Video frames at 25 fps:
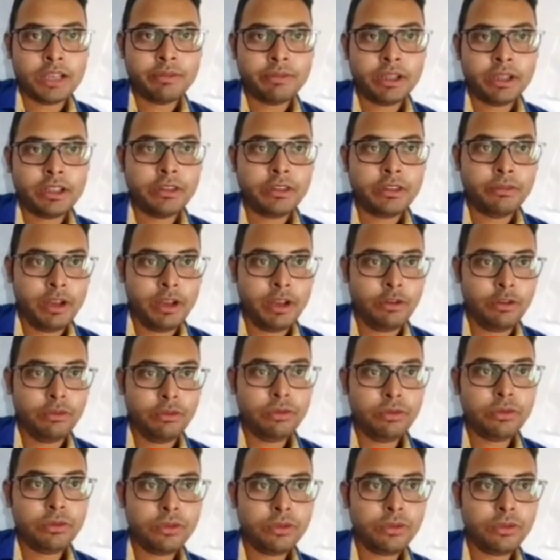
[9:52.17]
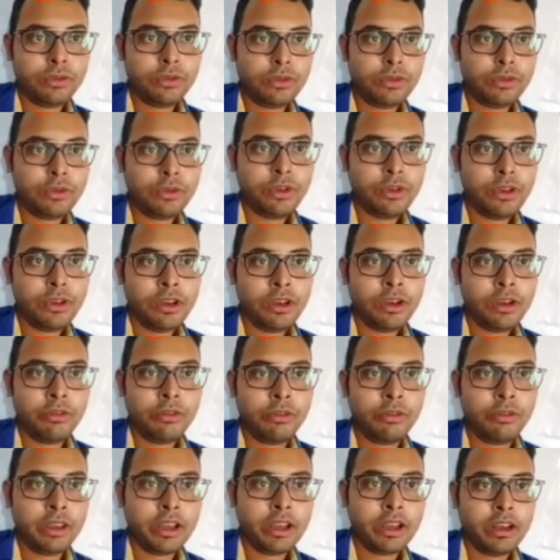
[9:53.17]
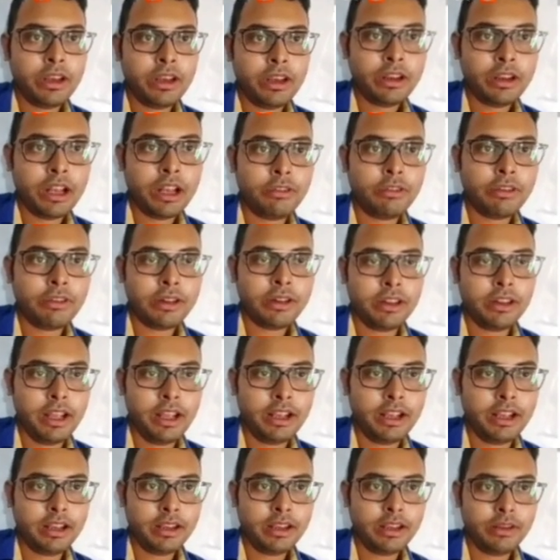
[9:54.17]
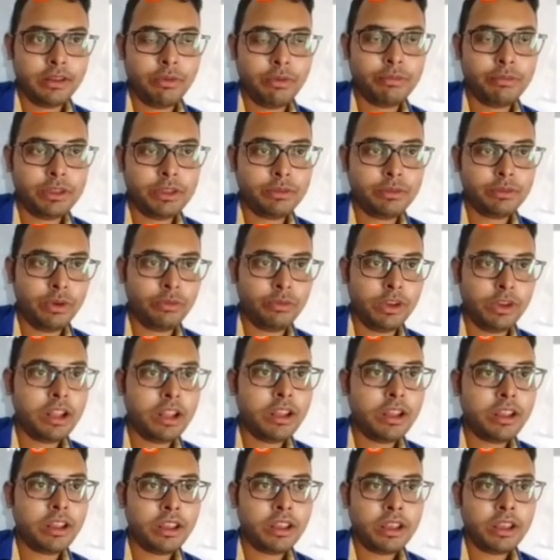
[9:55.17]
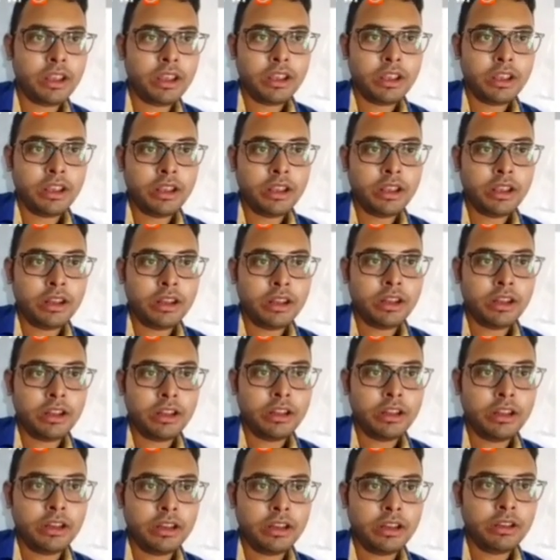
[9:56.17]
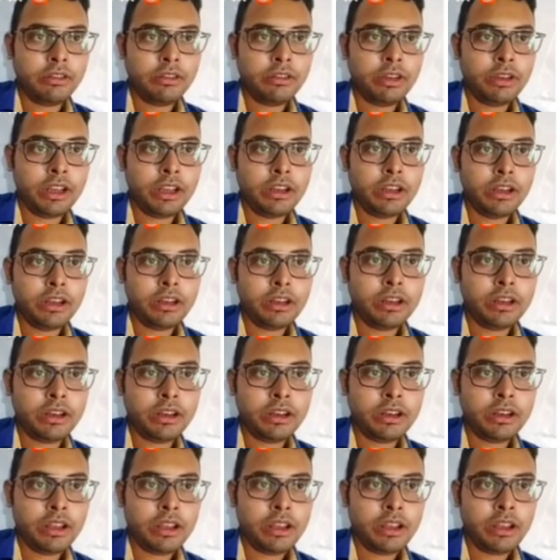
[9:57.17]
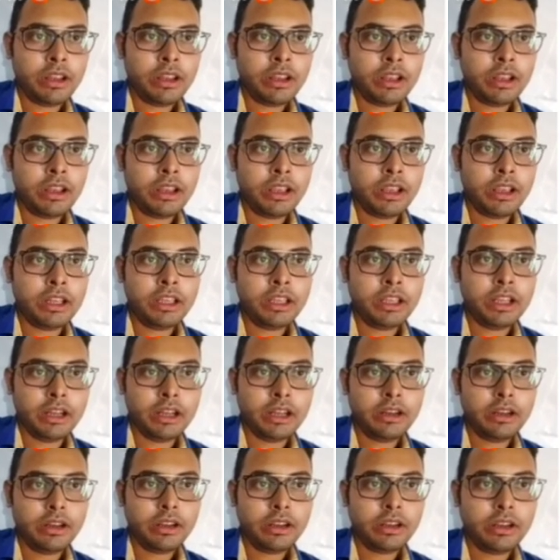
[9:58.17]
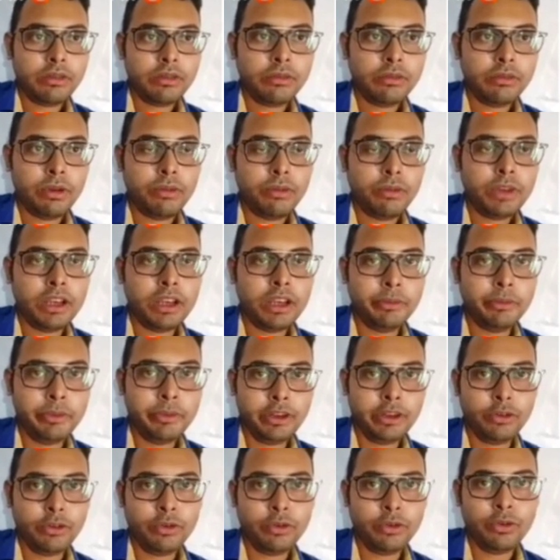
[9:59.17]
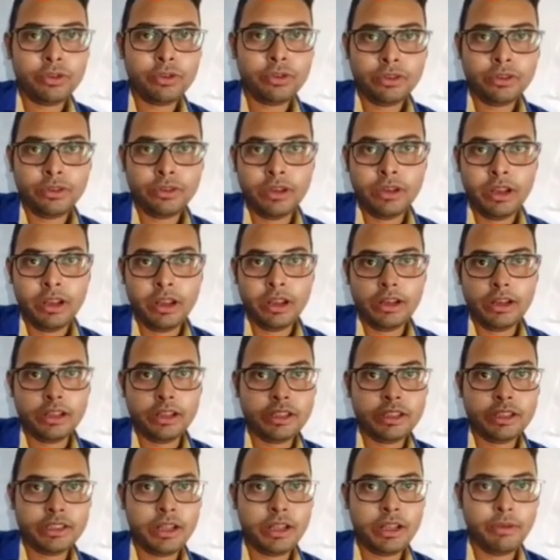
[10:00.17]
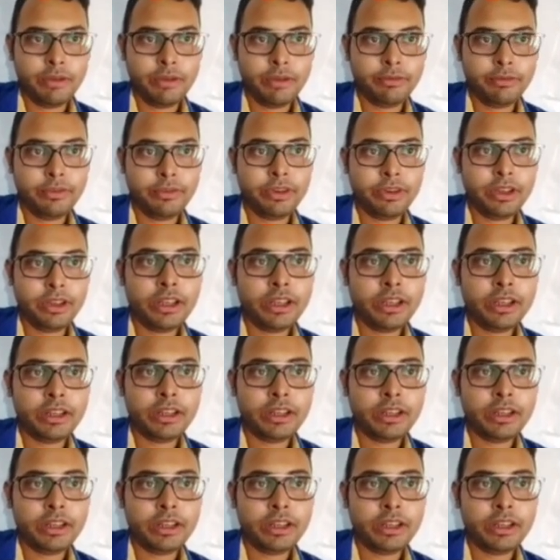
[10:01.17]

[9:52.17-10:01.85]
Expectation value we can calculate like from this formula. We can integrate from the limit which the system have.